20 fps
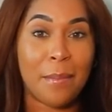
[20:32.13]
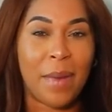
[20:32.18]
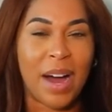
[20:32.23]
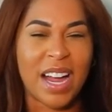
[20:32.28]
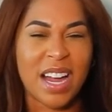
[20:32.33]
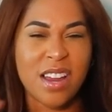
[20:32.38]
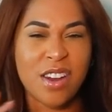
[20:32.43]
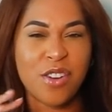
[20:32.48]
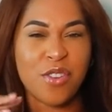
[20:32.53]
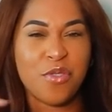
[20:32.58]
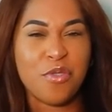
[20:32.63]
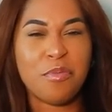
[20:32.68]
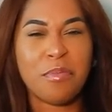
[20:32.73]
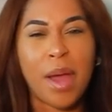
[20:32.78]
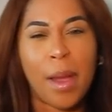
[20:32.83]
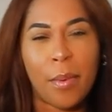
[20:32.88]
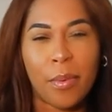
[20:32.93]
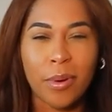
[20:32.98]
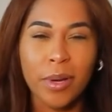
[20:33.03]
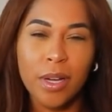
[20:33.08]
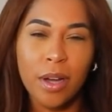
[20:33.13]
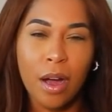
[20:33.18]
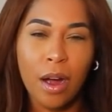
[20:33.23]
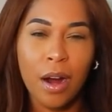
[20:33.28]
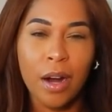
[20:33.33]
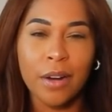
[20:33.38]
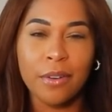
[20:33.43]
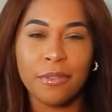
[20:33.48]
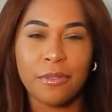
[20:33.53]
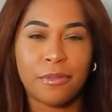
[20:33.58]
buy a new memory
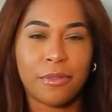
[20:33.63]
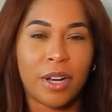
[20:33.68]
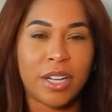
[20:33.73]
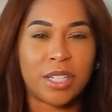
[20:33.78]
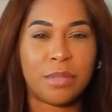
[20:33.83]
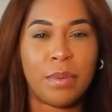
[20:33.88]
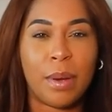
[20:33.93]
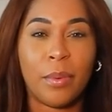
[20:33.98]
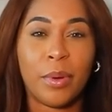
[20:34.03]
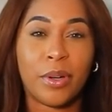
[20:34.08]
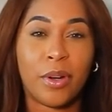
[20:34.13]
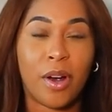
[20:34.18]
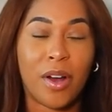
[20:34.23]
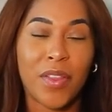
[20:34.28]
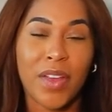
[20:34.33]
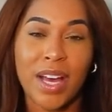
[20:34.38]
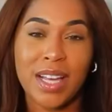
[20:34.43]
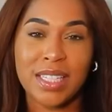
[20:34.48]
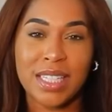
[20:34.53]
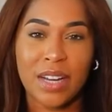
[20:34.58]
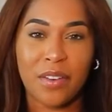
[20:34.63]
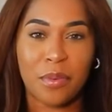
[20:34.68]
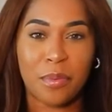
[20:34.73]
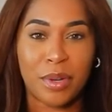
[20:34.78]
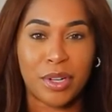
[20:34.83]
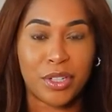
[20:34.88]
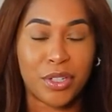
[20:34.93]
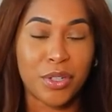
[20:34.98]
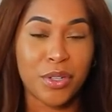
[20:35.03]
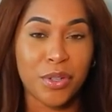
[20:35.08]
card, fresh memory card that has never
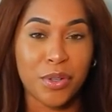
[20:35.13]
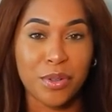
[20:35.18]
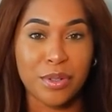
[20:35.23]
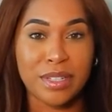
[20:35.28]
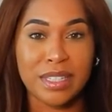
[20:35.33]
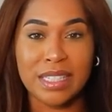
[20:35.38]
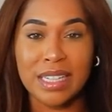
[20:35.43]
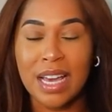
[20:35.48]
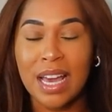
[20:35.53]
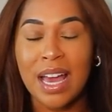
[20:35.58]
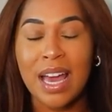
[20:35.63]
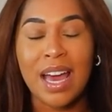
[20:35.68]
been used,